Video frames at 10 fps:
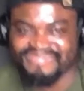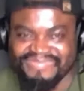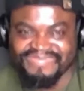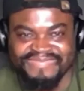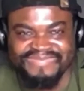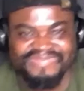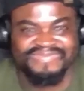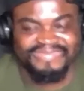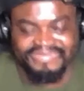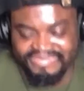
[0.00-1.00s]
Let the
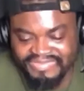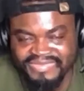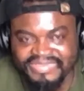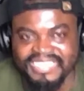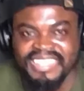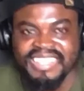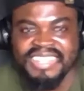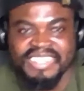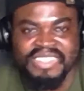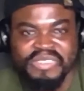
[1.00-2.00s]
record do the
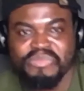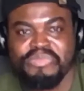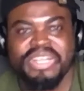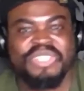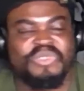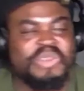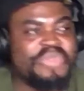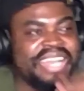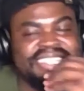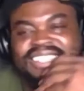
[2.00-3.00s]
talk. Best
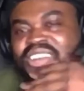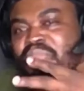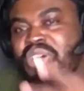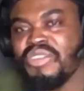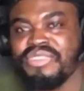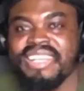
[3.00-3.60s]
rapper is now mouth.